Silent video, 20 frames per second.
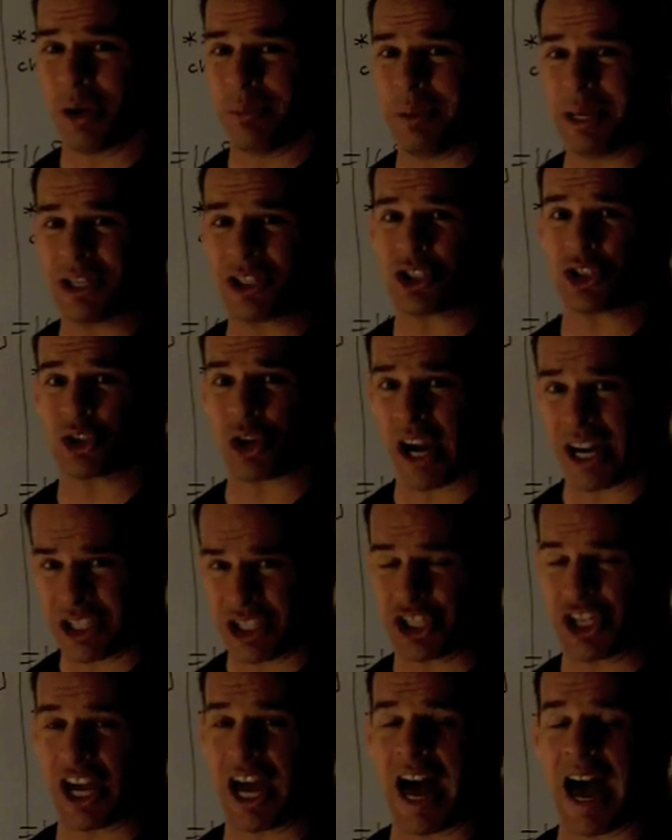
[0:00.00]
going to be a straight
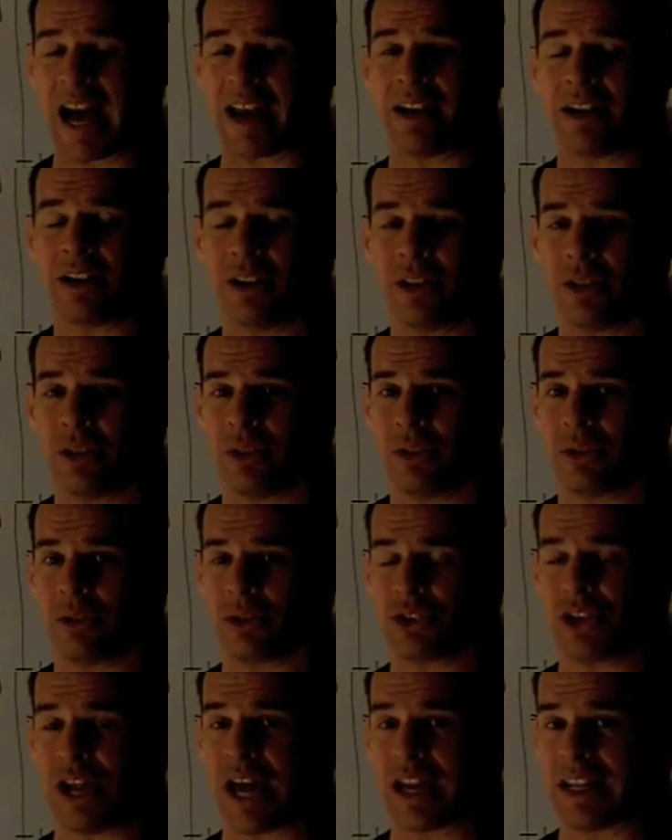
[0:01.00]
shot.
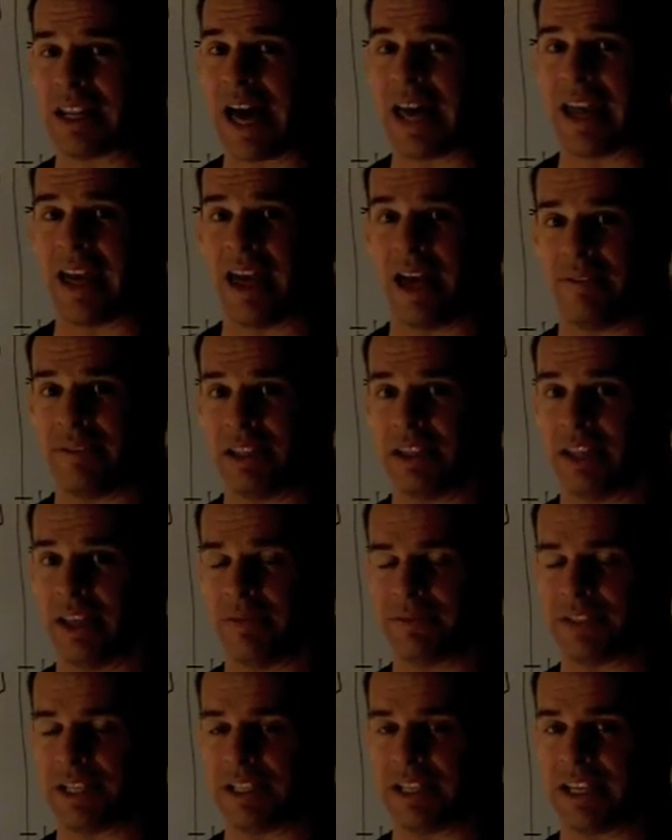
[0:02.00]
There's not a lot of heavy
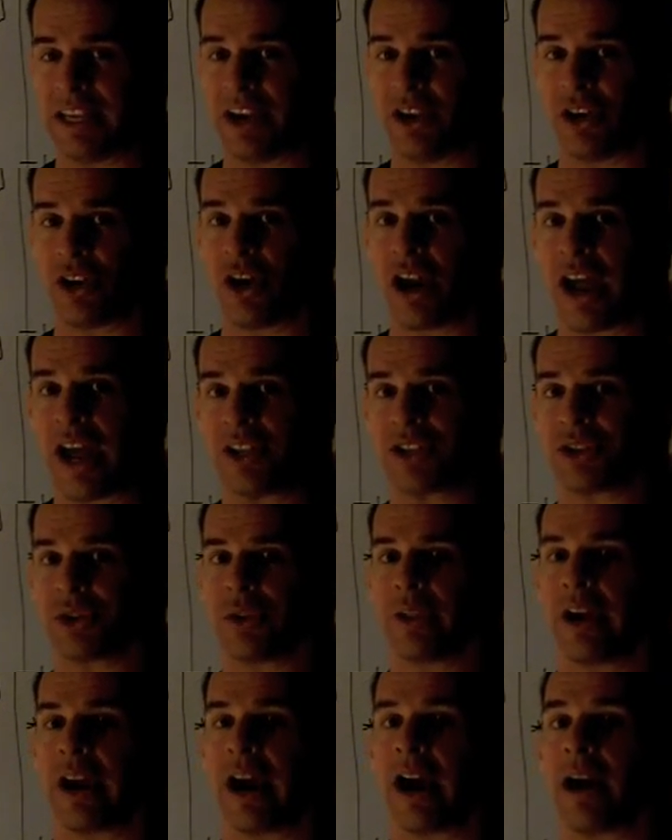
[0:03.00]
lifting to get your answer
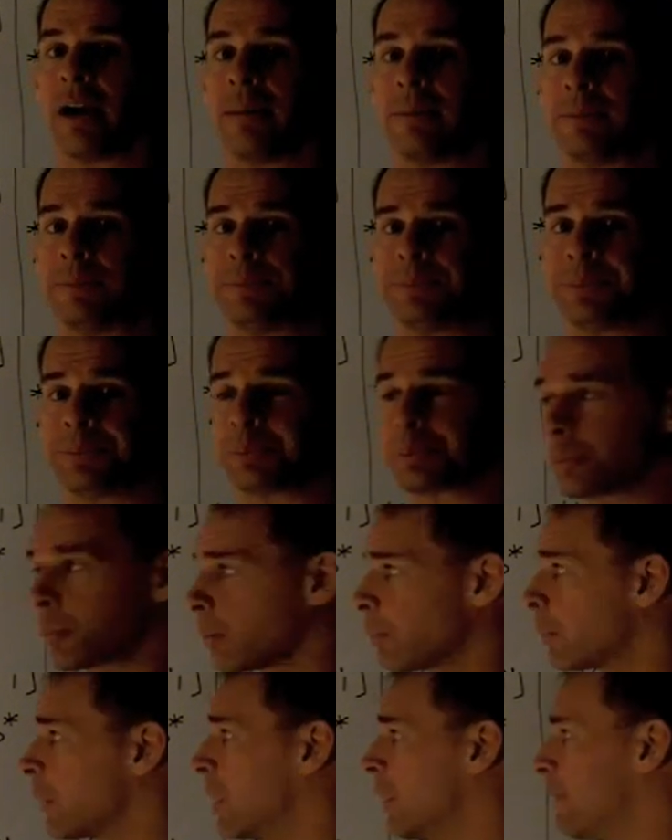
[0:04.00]
there.
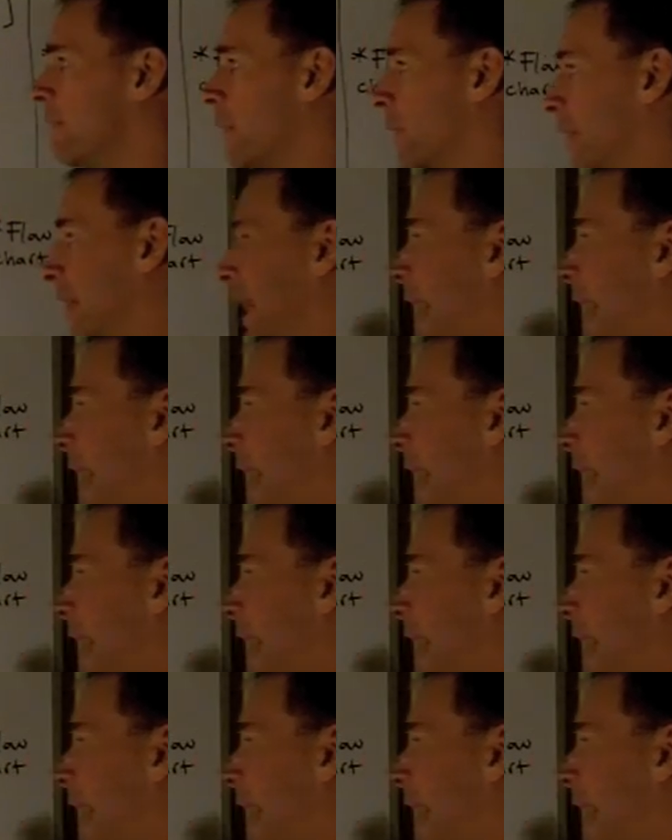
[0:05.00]
For the